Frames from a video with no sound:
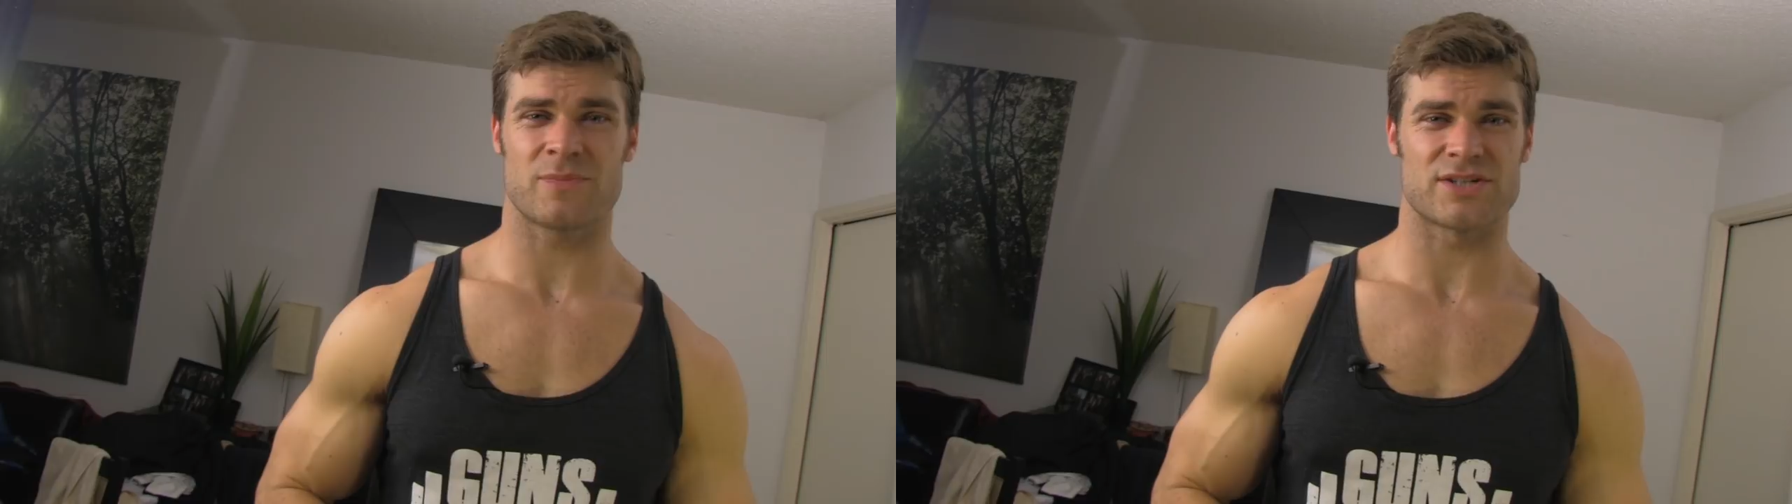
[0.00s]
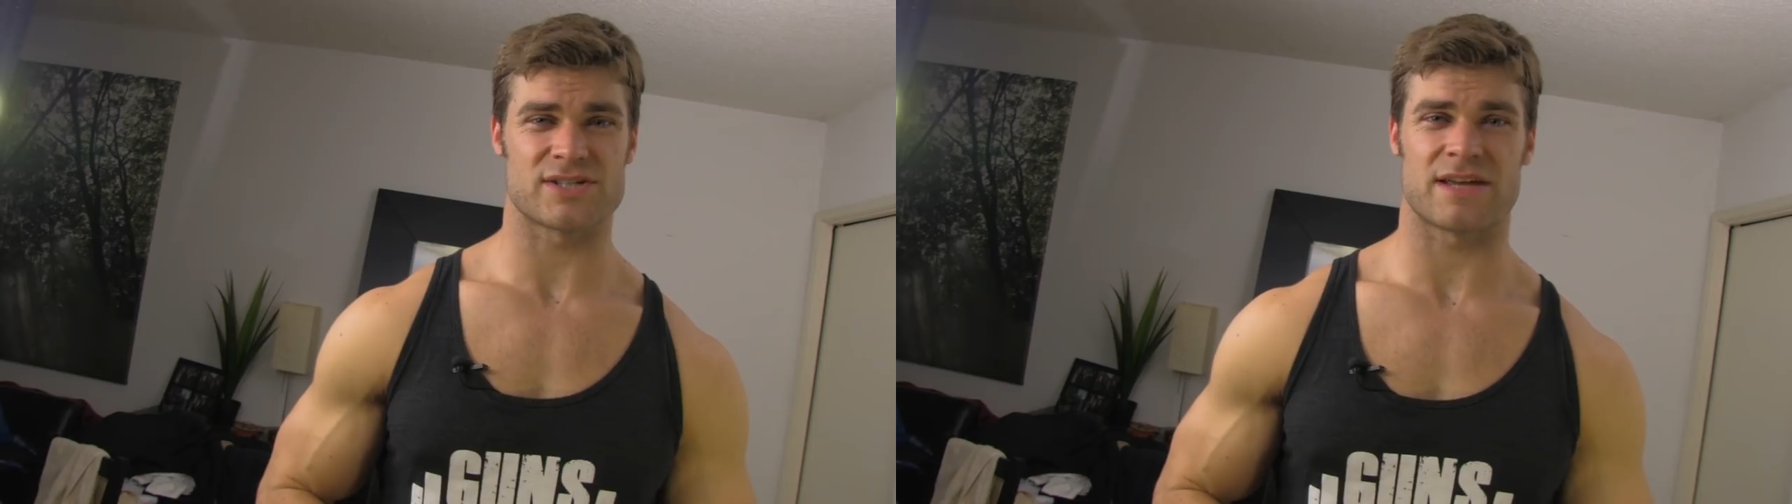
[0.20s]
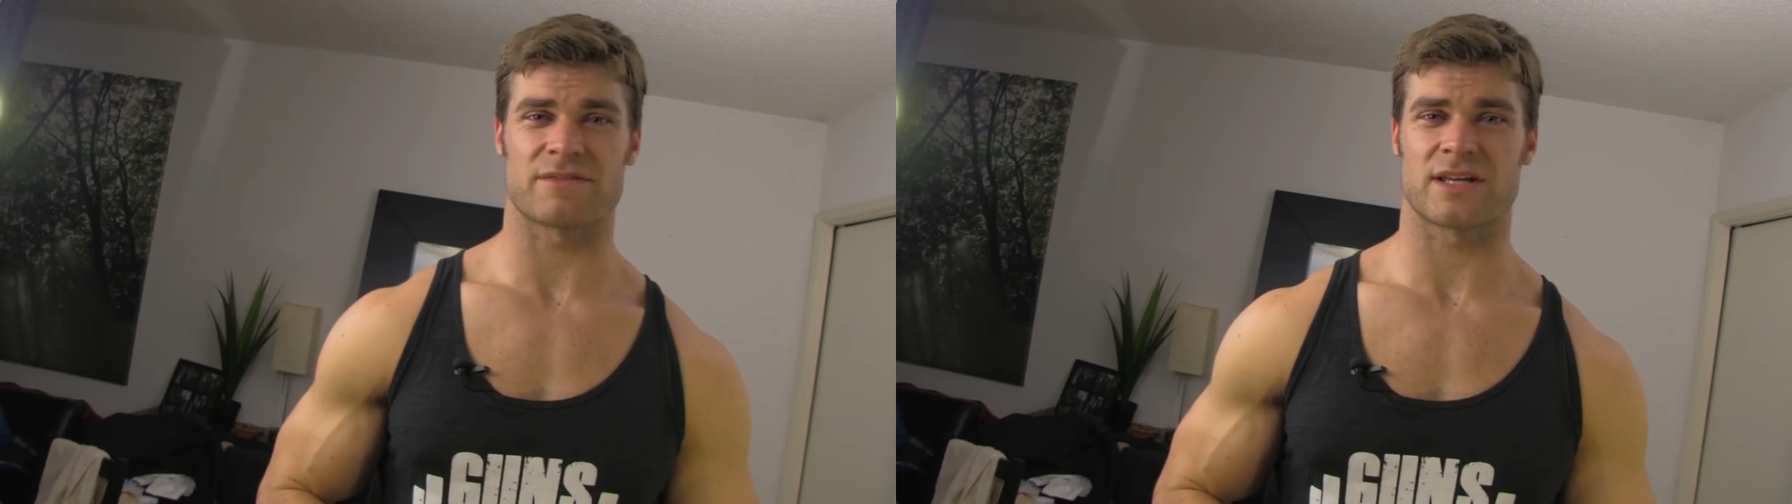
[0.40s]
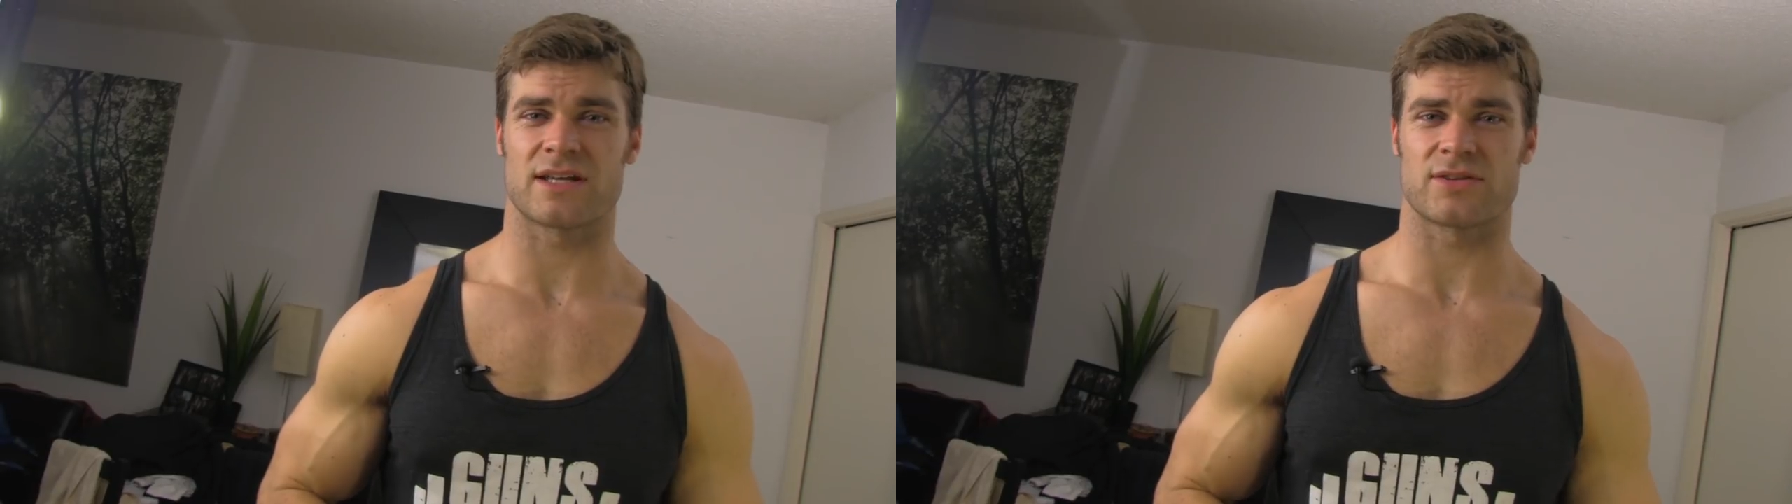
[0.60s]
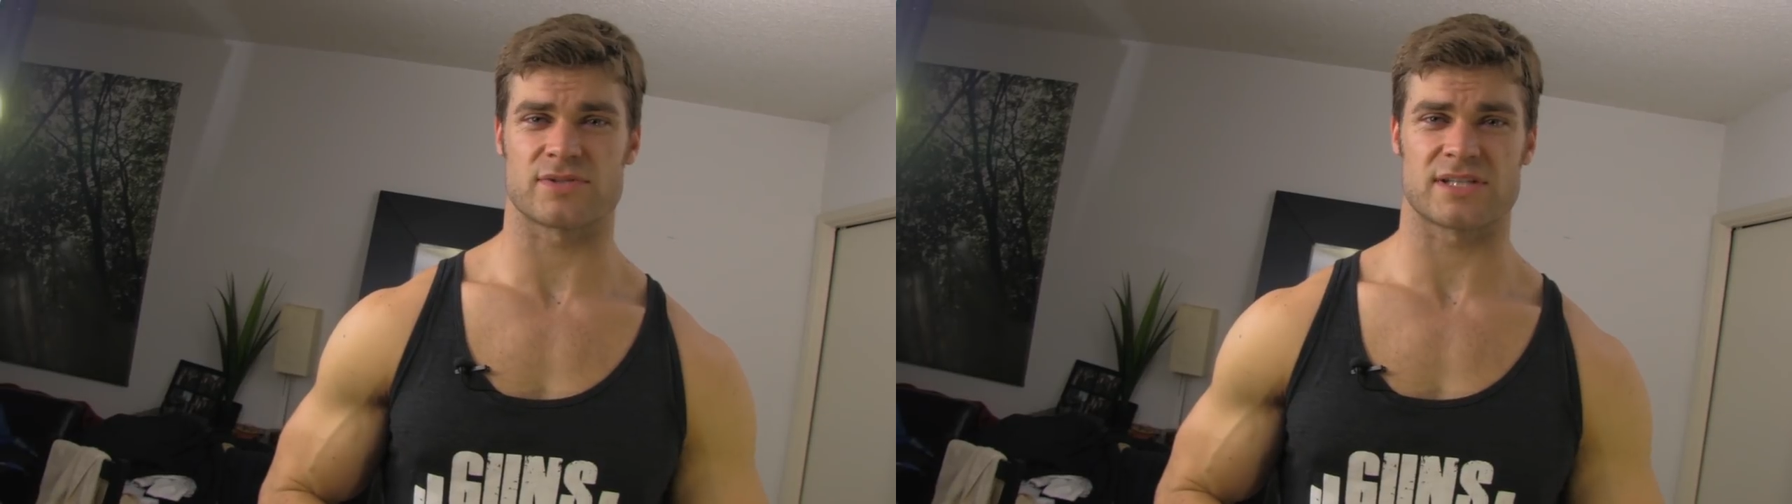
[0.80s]
might just have to
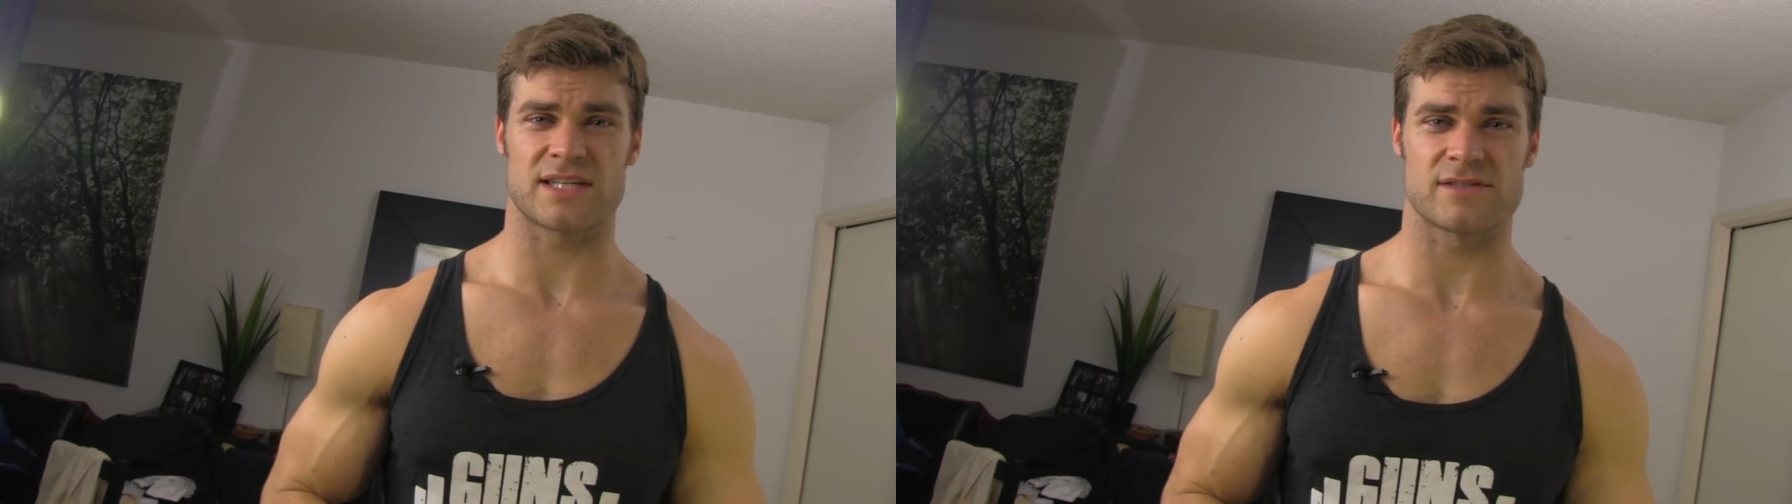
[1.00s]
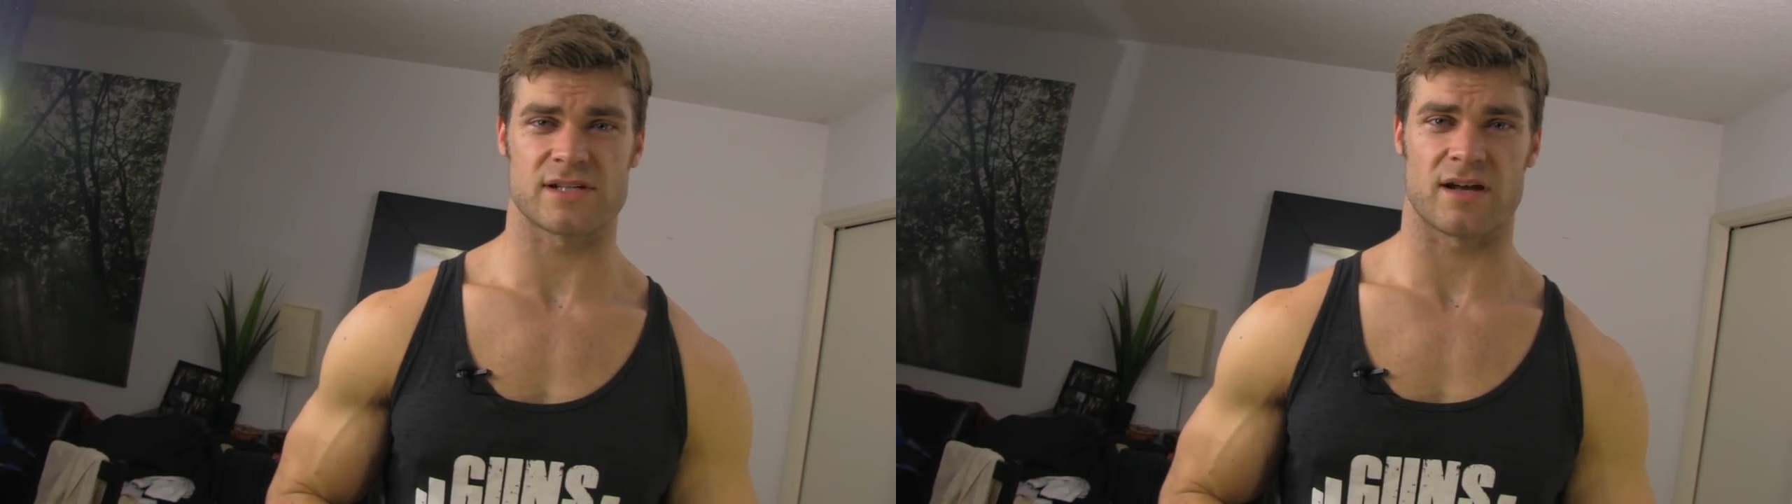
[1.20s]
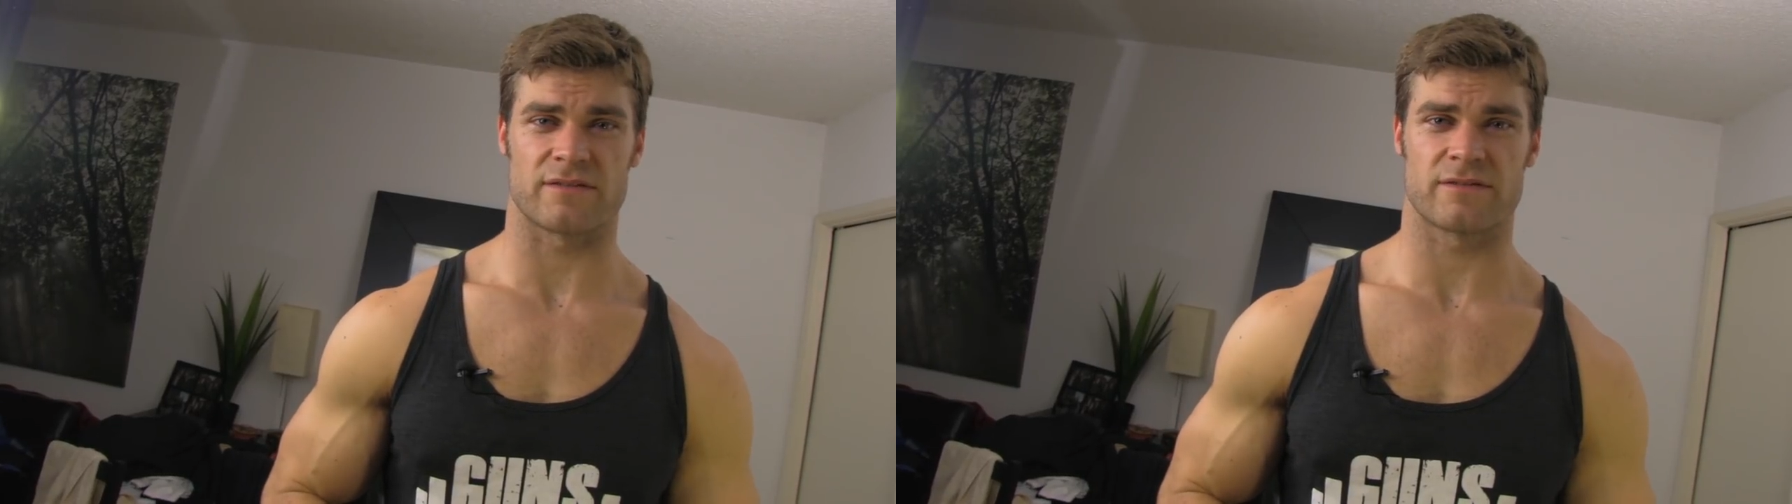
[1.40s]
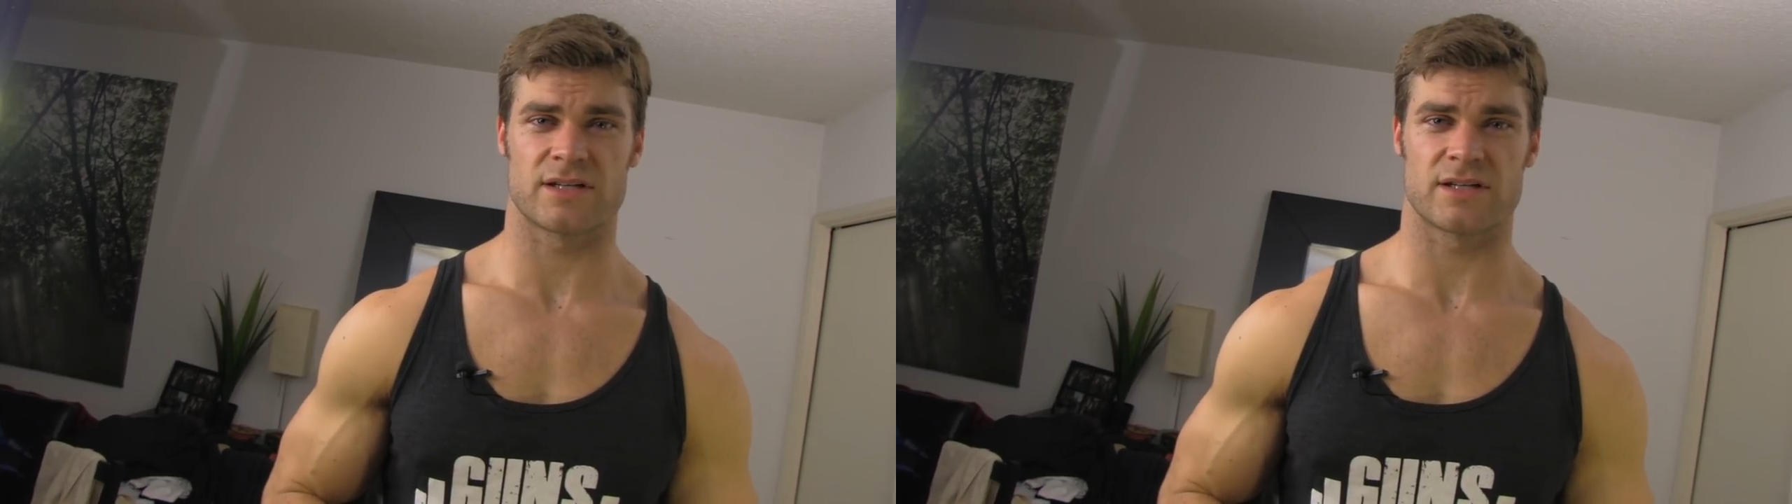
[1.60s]
cut those sleeves off